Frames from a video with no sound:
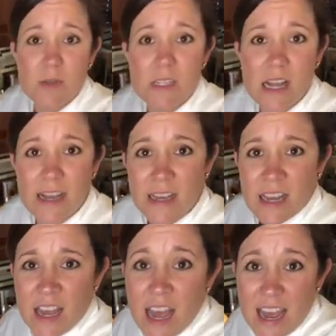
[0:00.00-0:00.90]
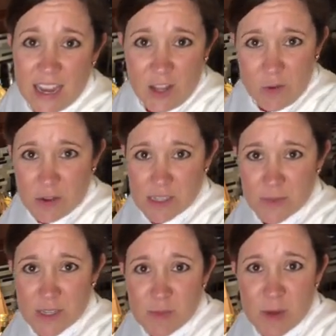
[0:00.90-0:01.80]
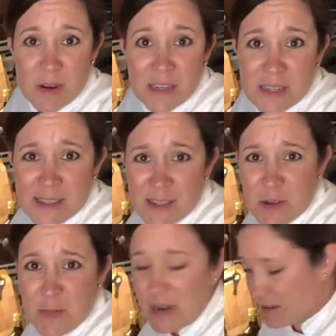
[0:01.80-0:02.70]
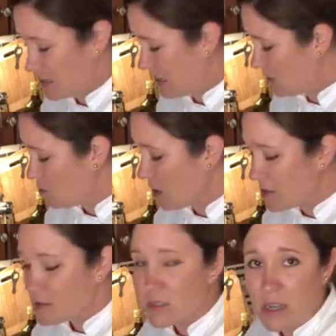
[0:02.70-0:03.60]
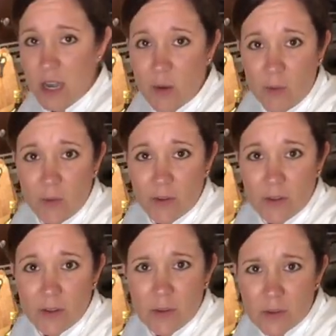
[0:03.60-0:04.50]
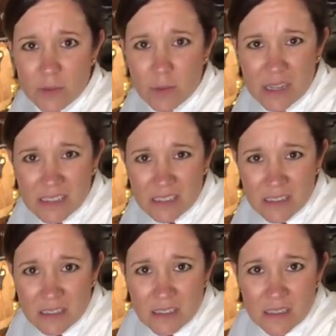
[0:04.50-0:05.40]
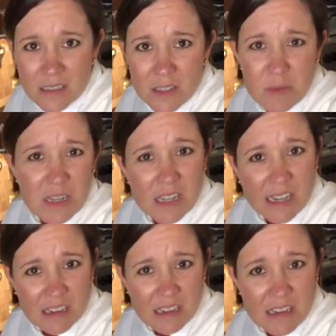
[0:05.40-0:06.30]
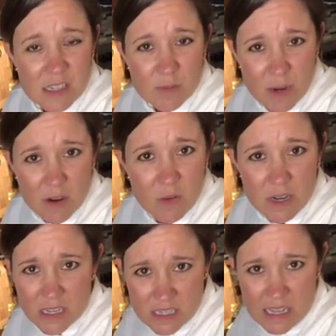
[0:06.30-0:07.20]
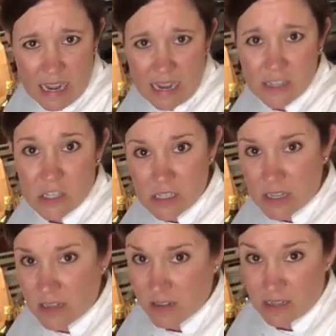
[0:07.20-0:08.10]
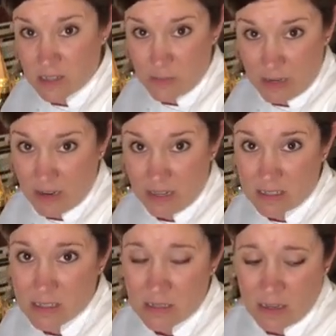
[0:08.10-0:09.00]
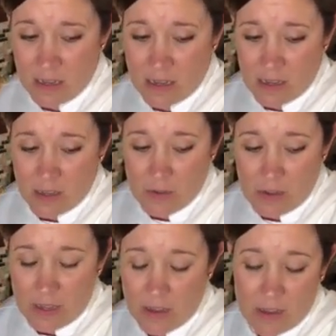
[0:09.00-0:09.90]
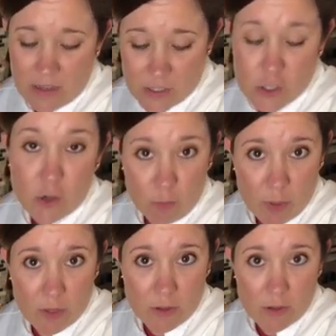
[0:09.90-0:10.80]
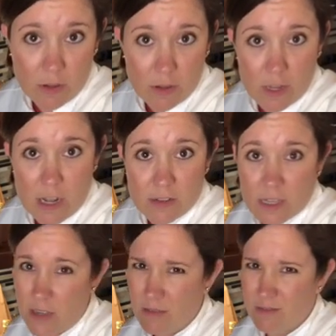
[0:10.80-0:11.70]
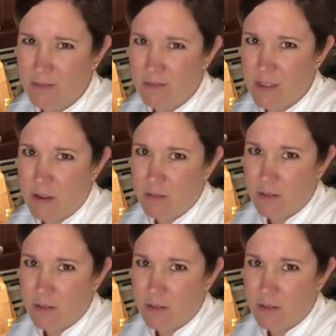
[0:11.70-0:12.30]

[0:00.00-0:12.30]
was like, "Hey, do you want some asparagus soup?" And I was like, "Gross, no." What? You mean like asparagus? What is that? She's like, "It's asparagus in a soup." And I was like, "No."